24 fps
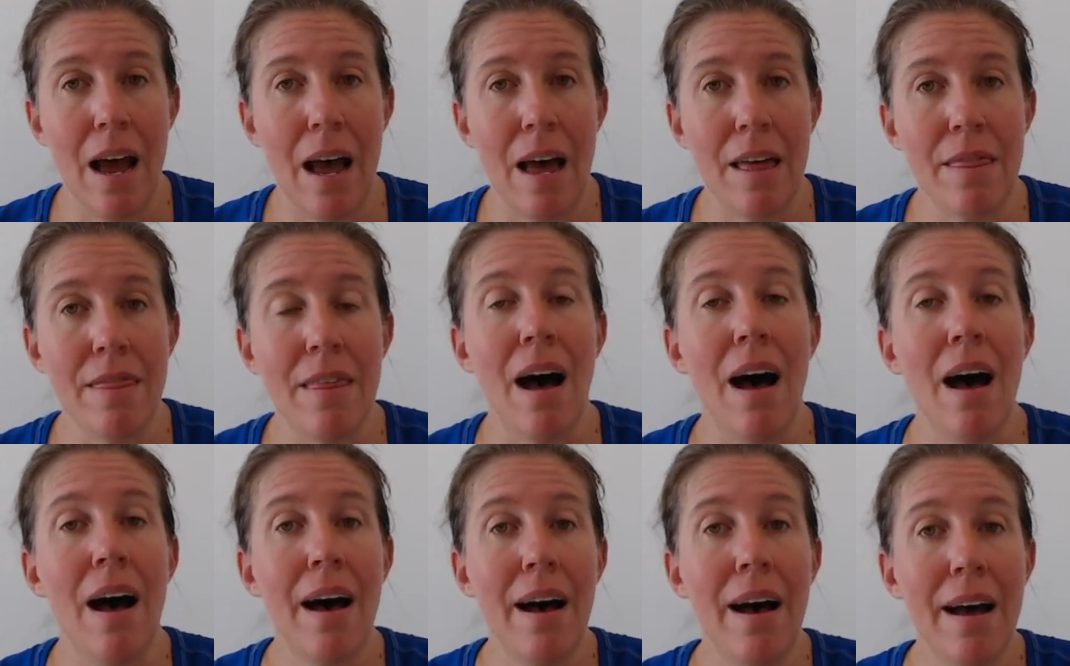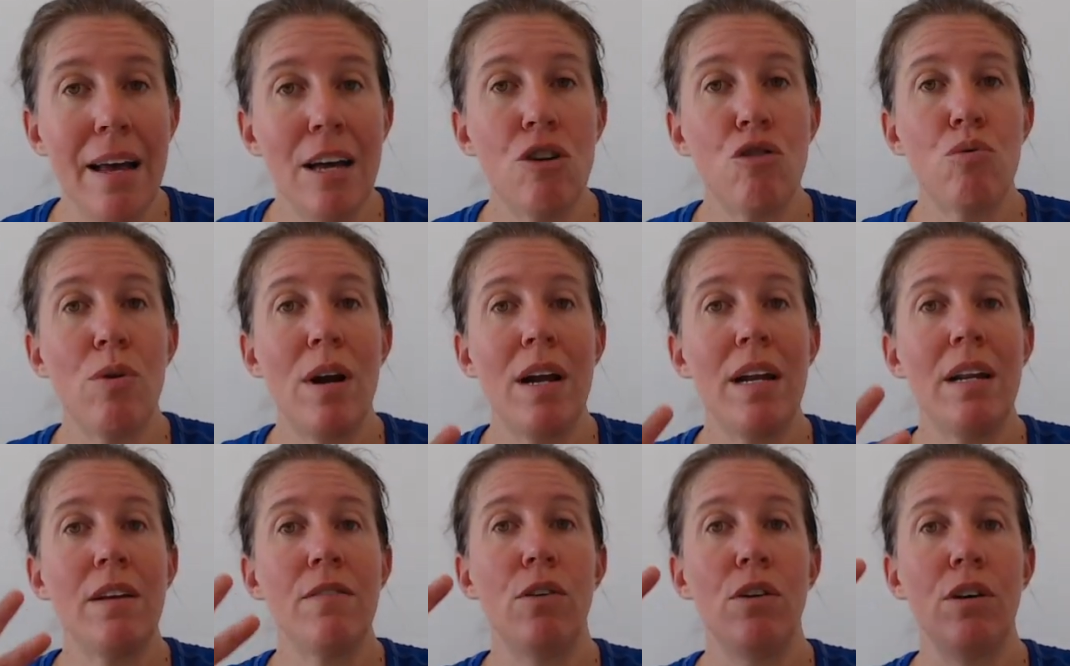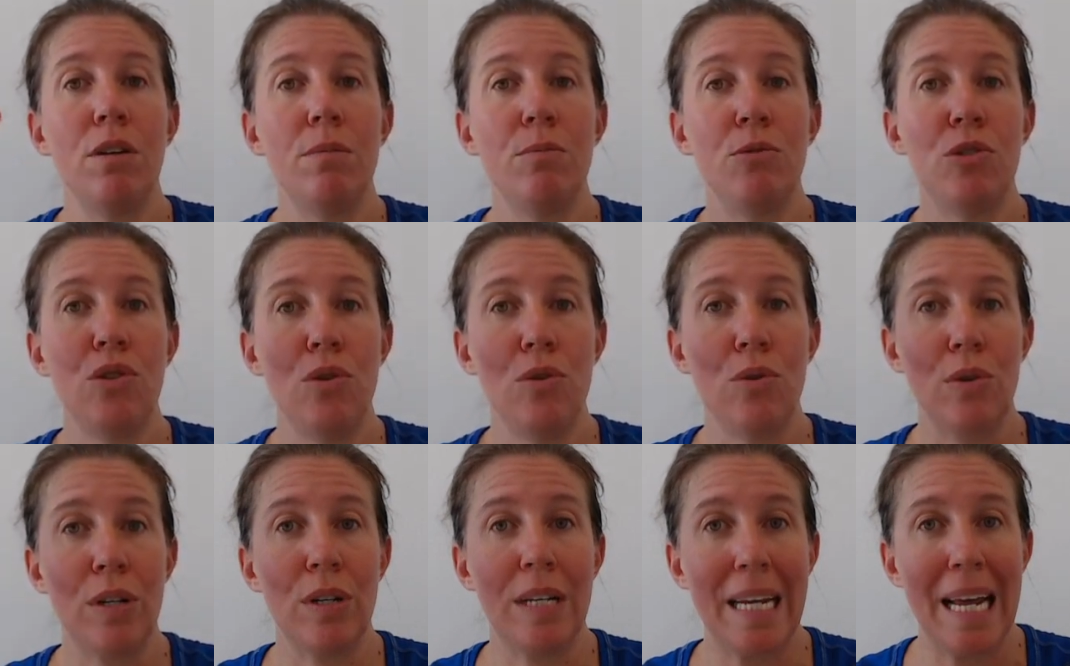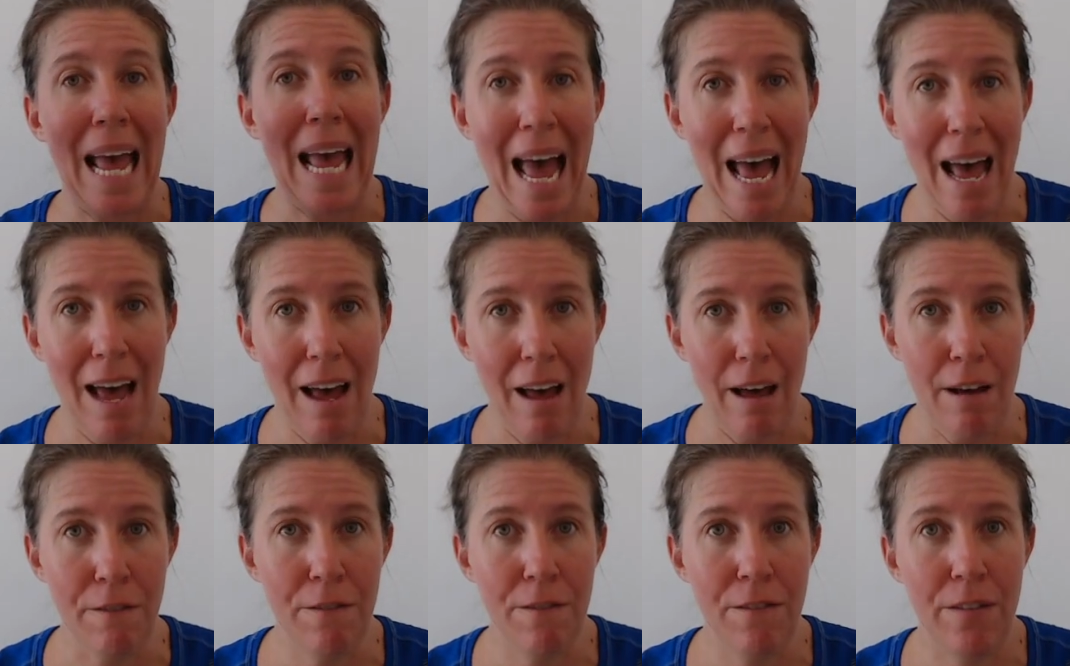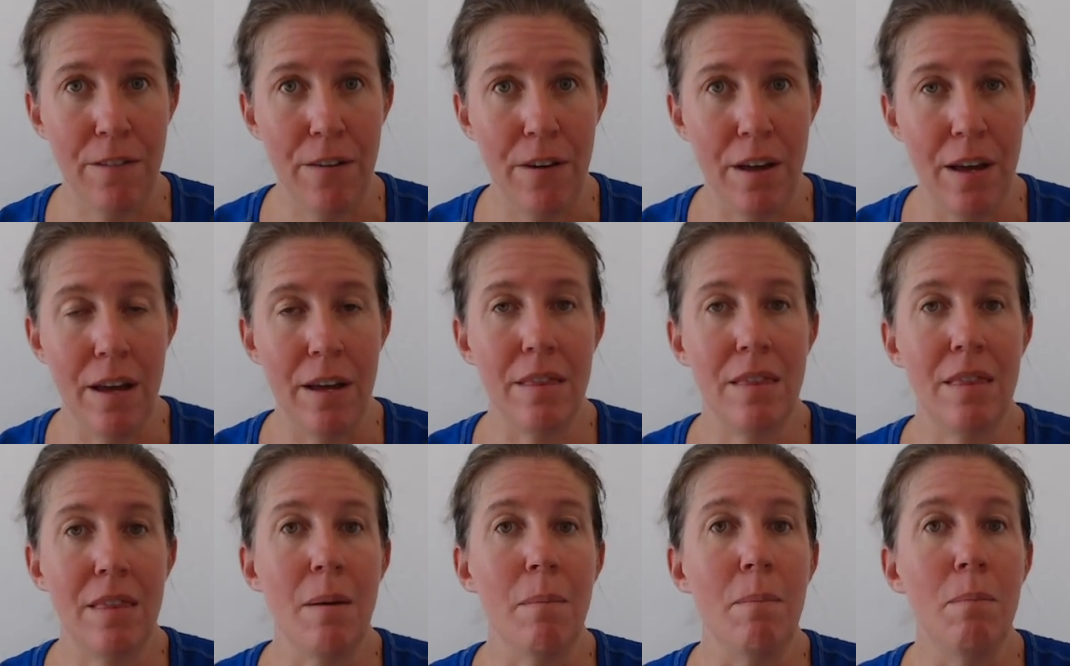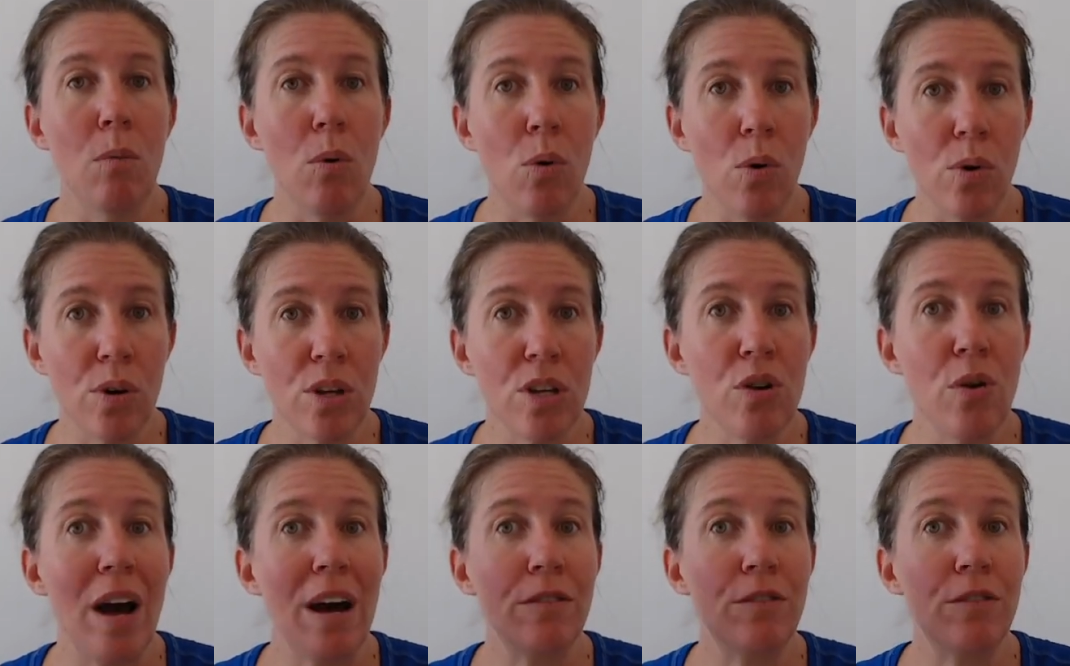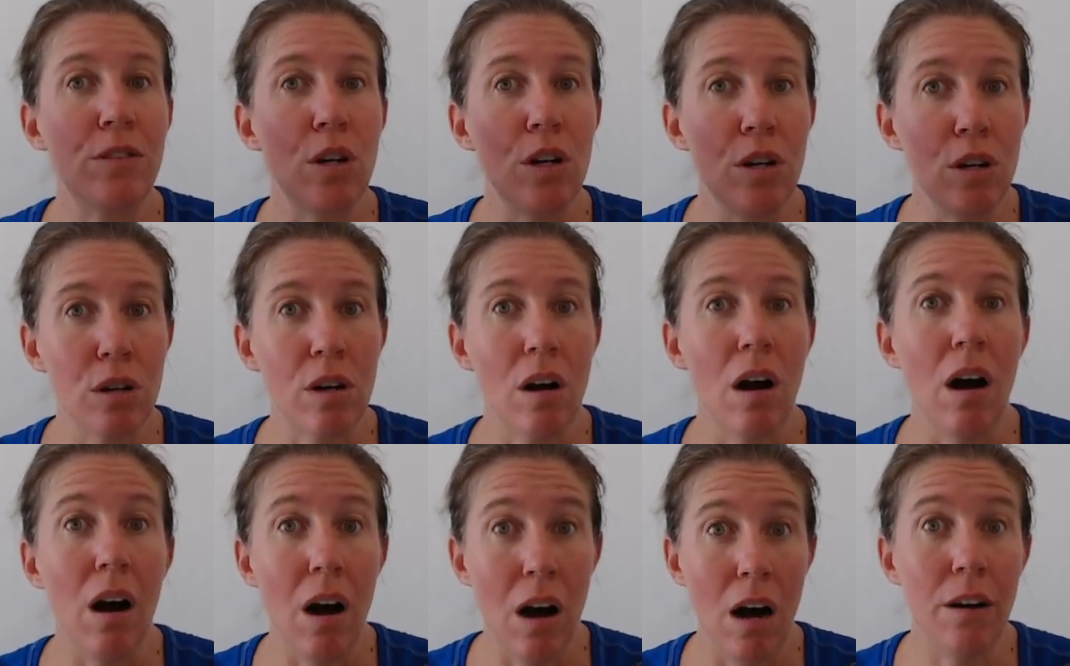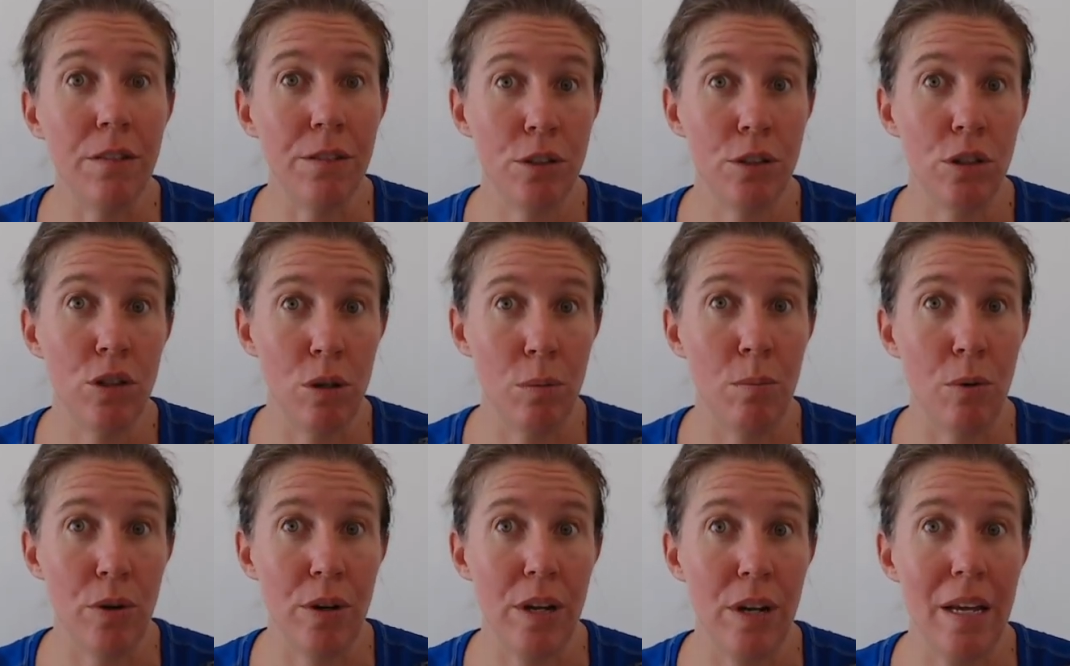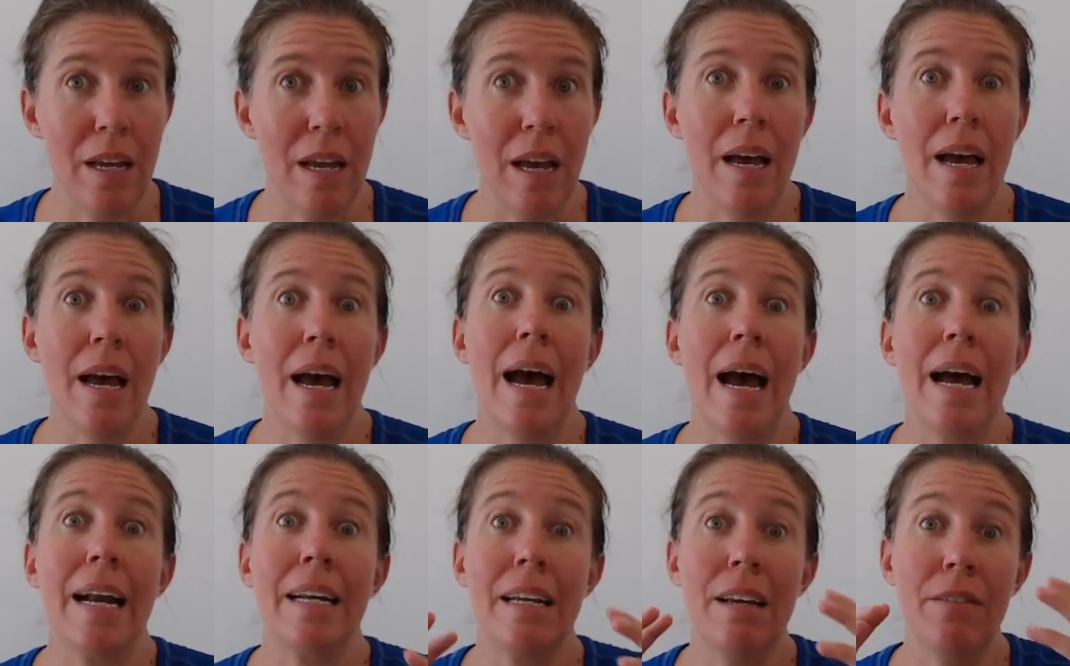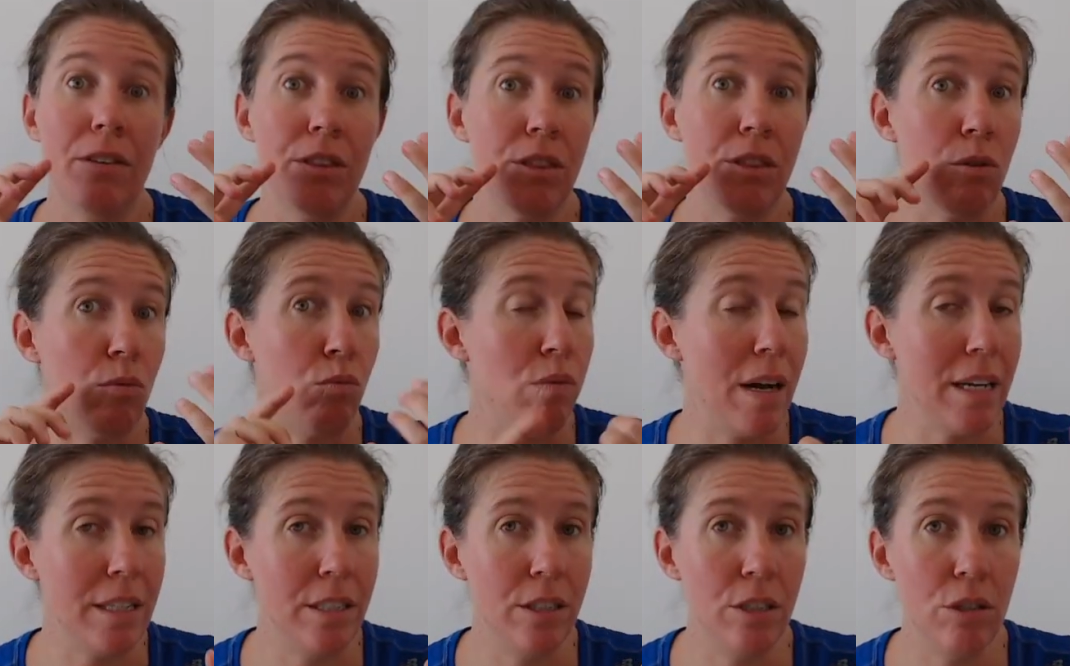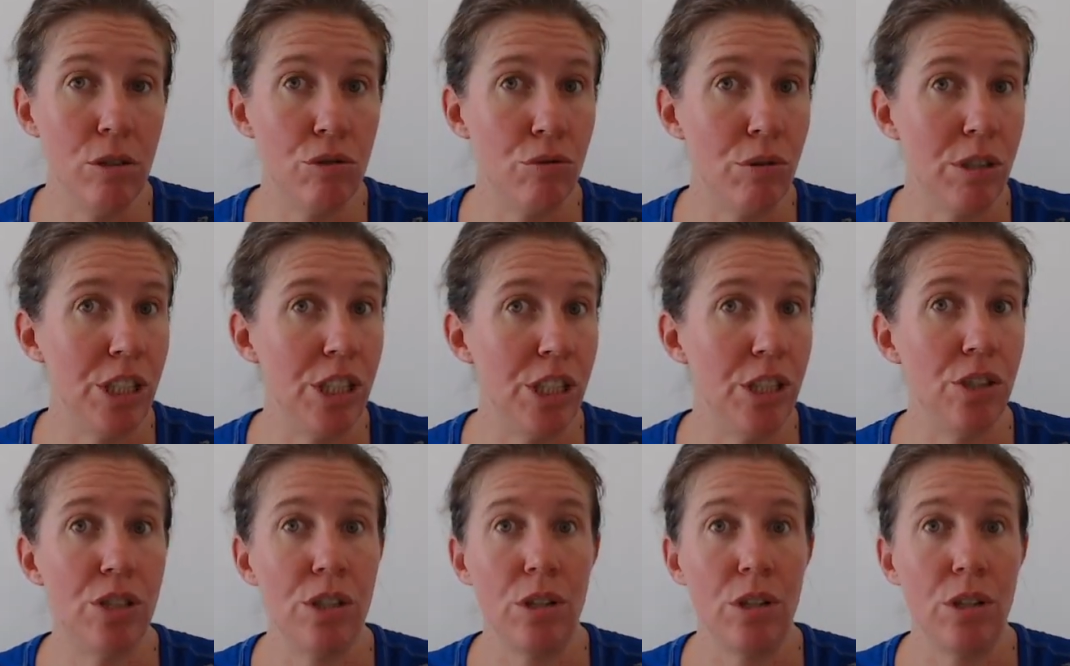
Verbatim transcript: the higher training volumes you have, the more you have to look after your body and give it the right nutrition.